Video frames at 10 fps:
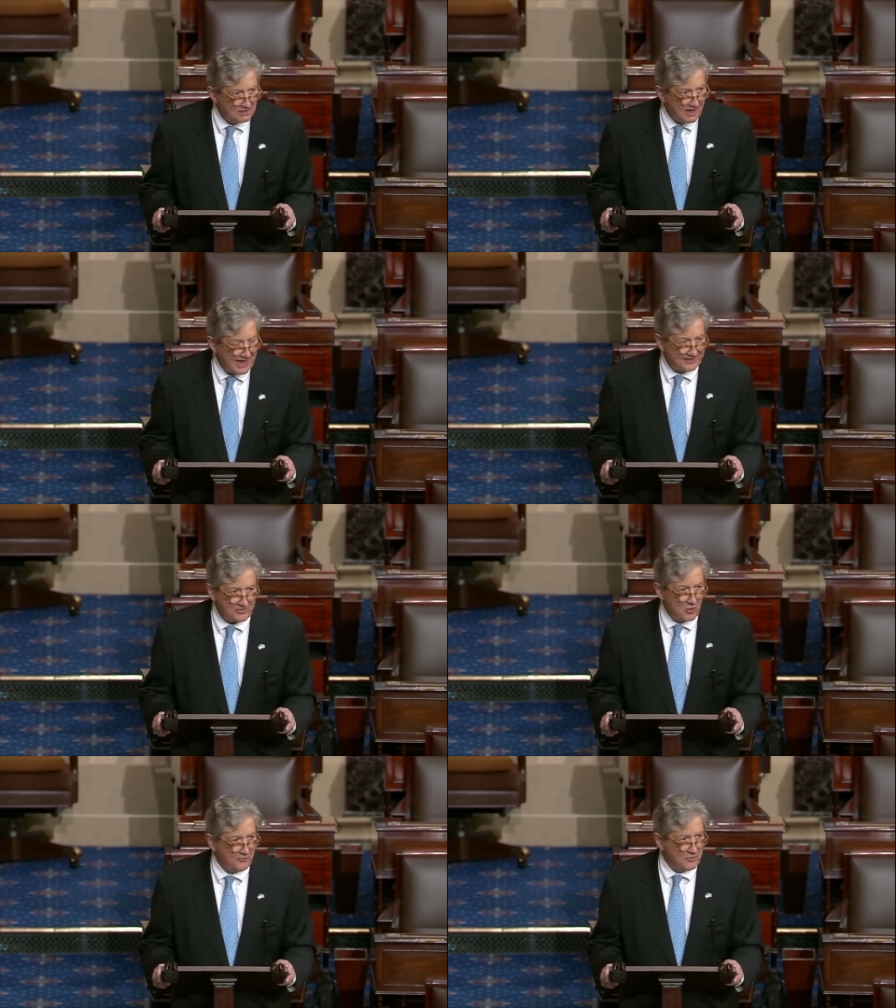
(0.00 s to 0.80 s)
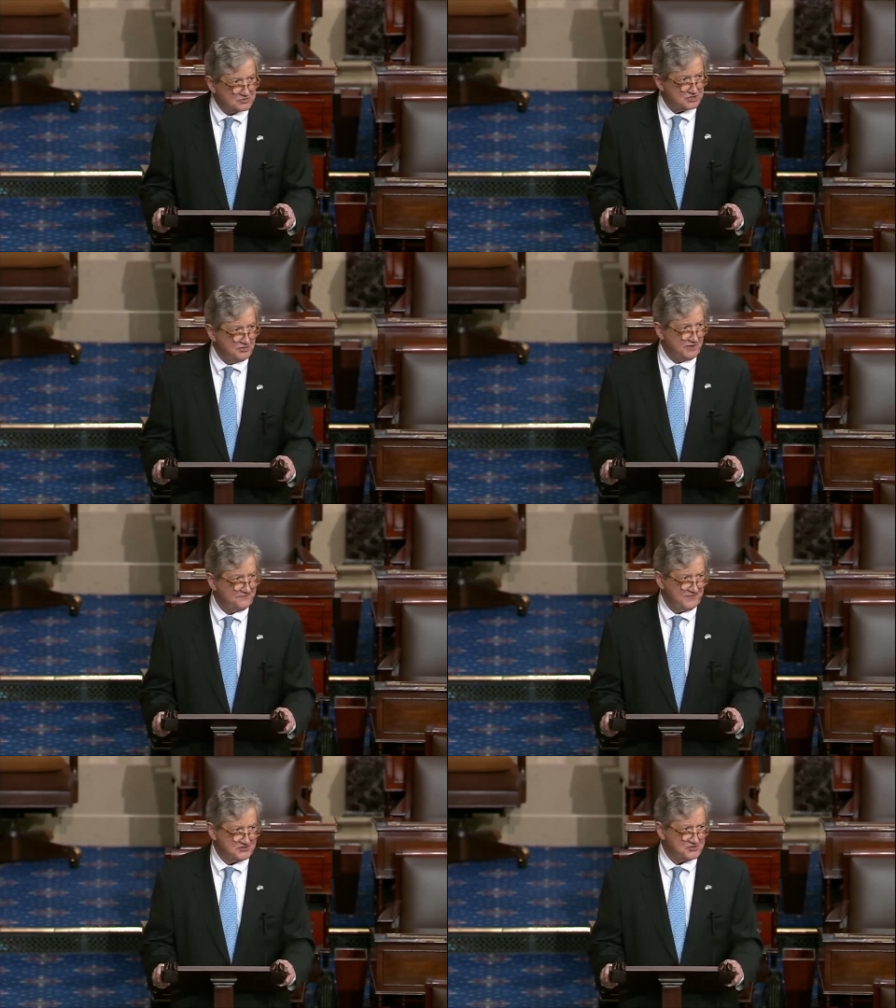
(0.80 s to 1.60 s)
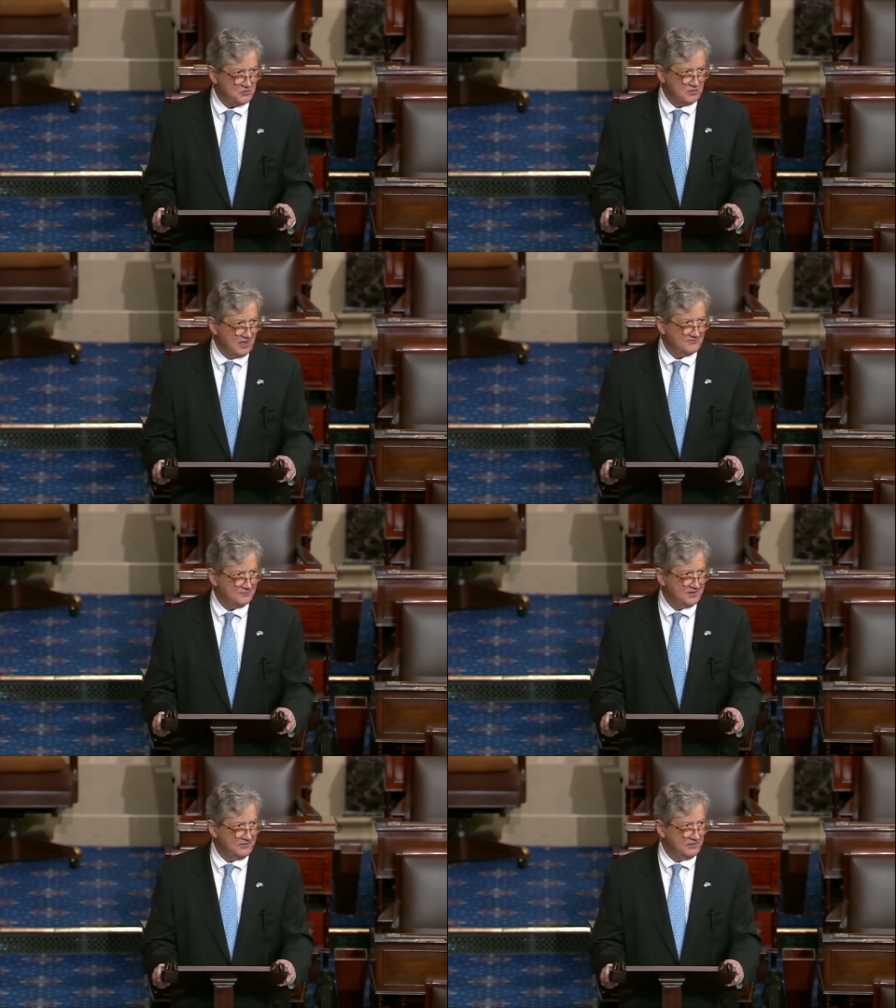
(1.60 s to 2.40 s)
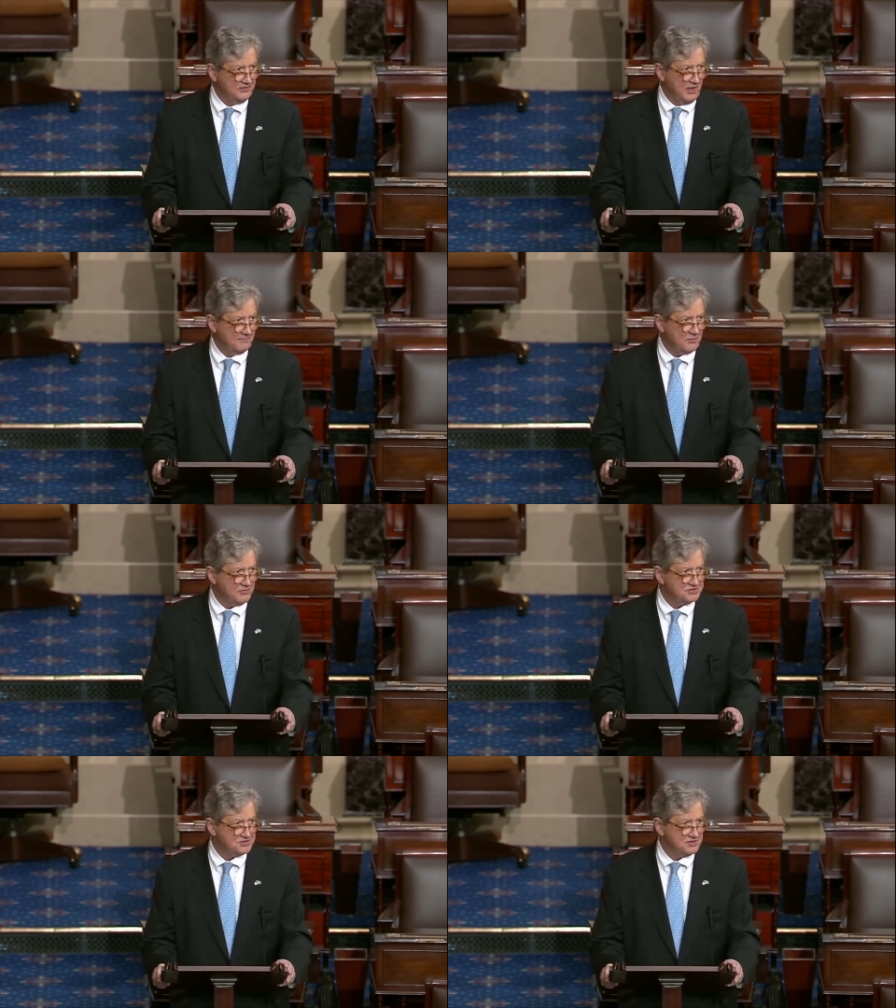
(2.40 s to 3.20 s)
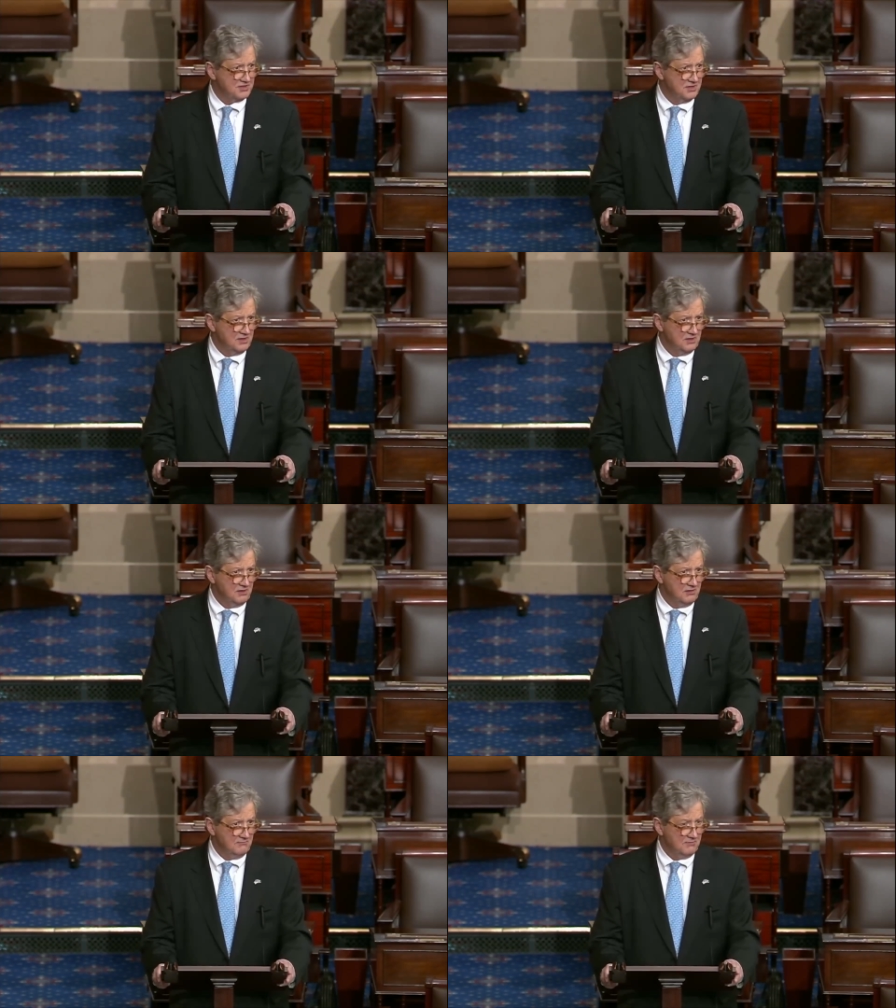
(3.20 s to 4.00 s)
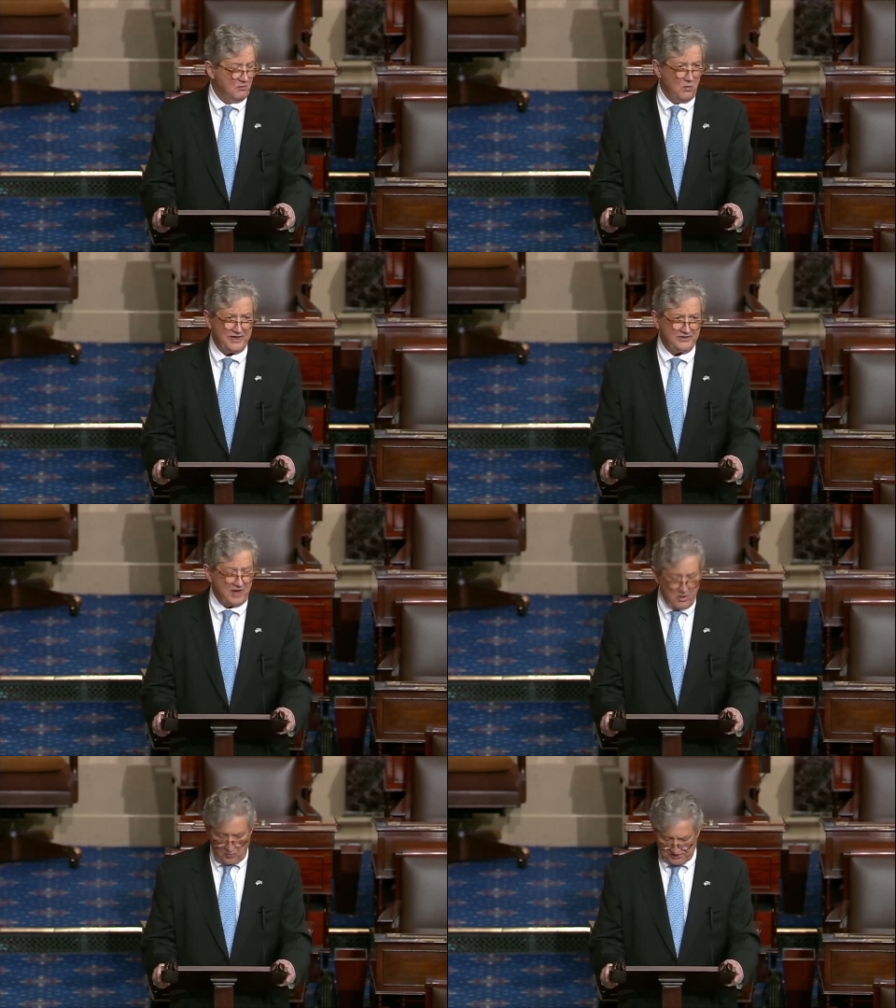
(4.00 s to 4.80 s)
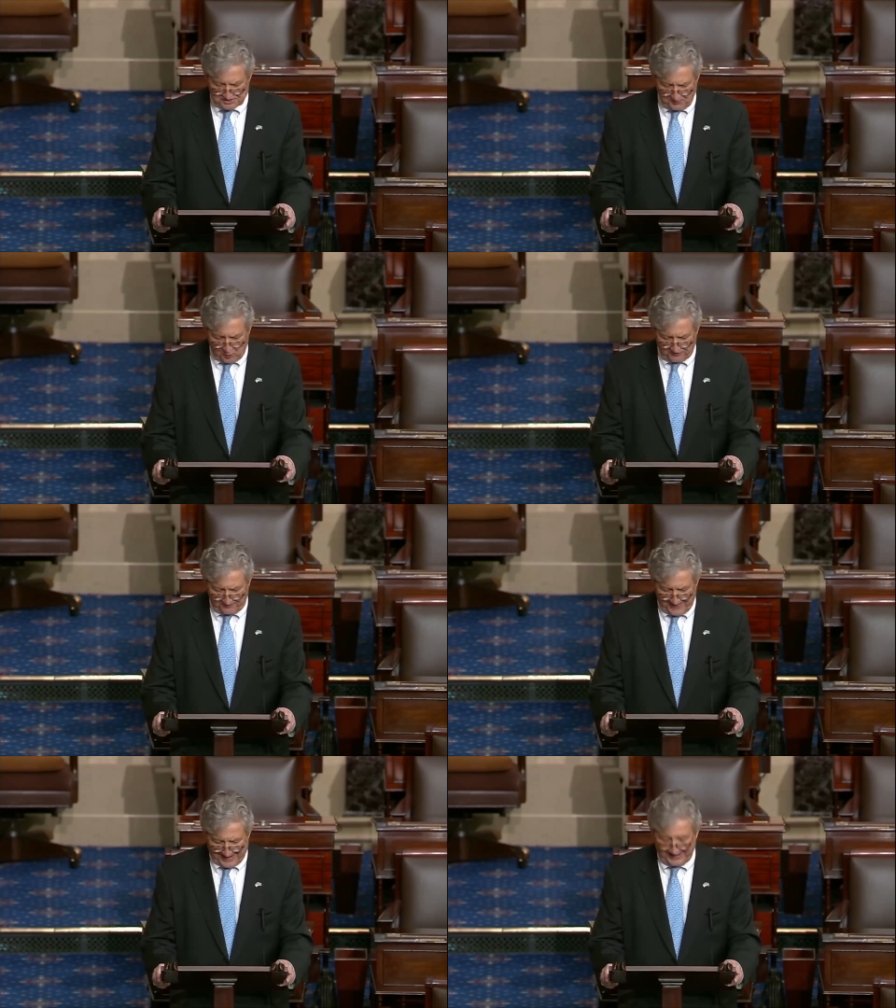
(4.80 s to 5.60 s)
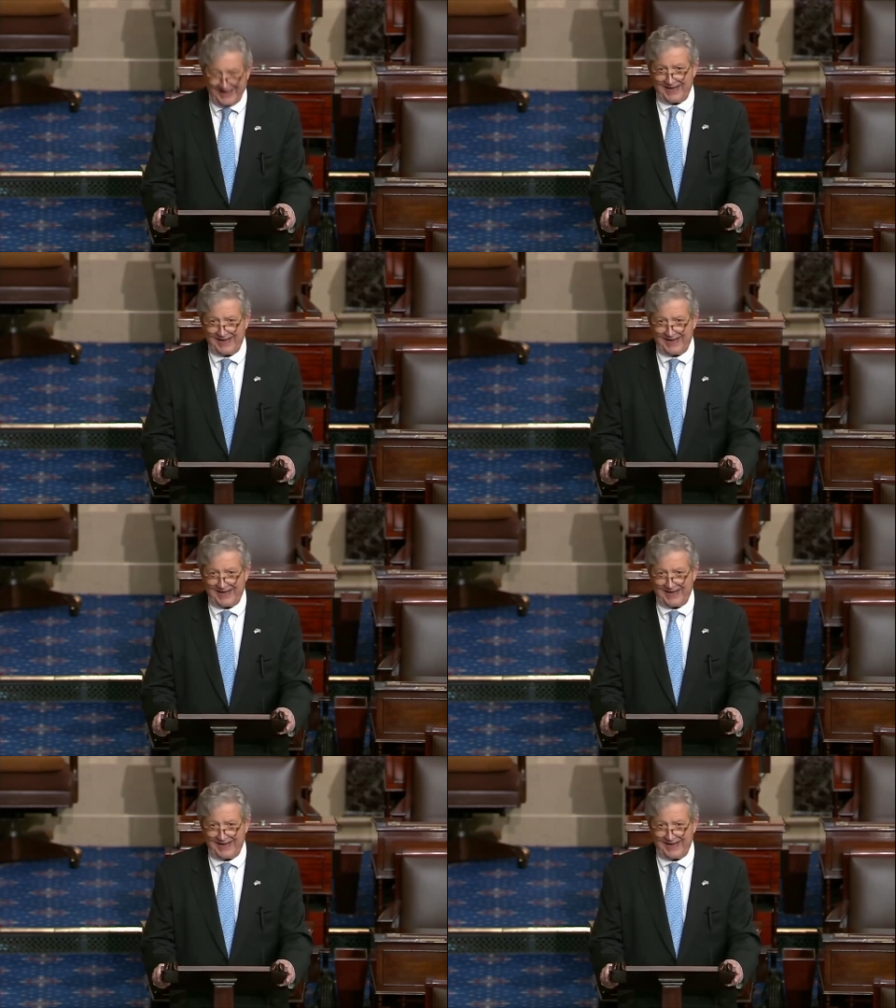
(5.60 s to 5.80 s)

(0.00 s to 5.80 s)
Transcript: I know those are the official government numbers, but we know it's more than that.